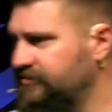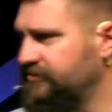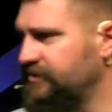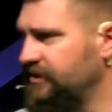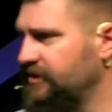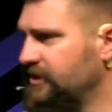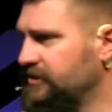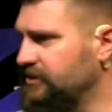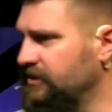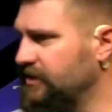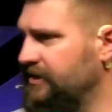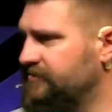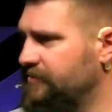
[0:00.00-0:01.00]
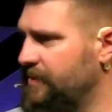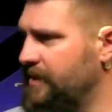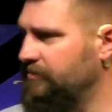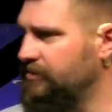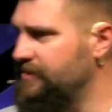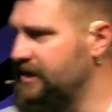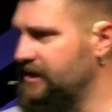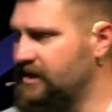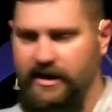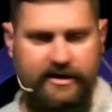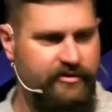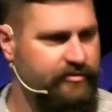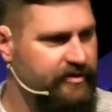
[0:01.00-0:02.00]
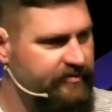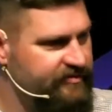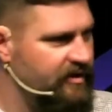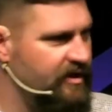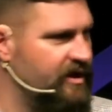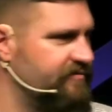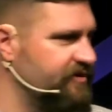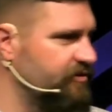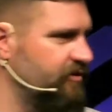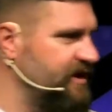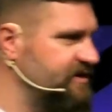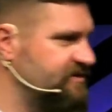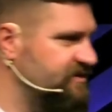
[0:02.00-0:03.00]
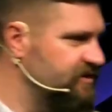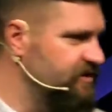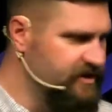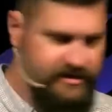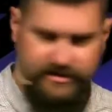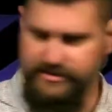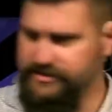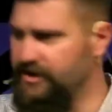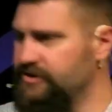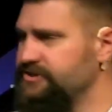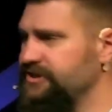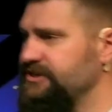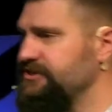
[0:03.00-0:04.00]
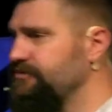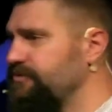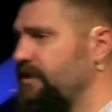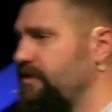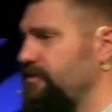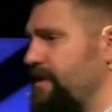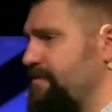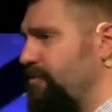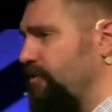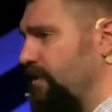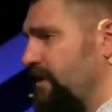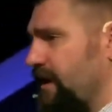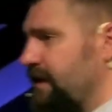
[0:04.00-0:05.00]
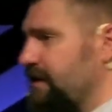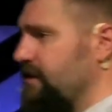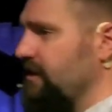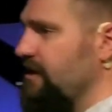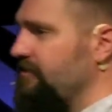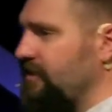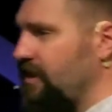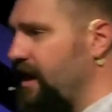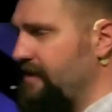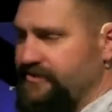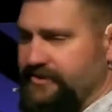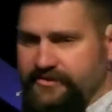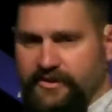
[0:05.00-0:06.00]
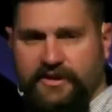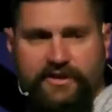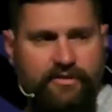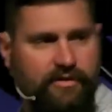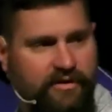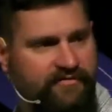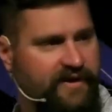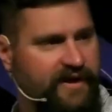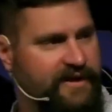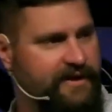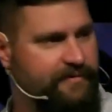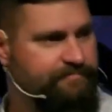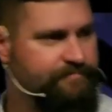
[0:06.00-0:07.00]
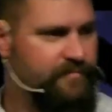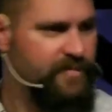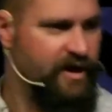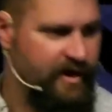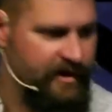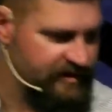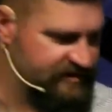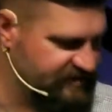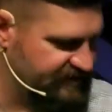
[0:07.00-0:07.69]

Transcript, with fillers: us to, to live, to be able to be a conduit of His love and grace, to, to share Jesus with other people, and to live a life that's going to glorify Him. All right, let's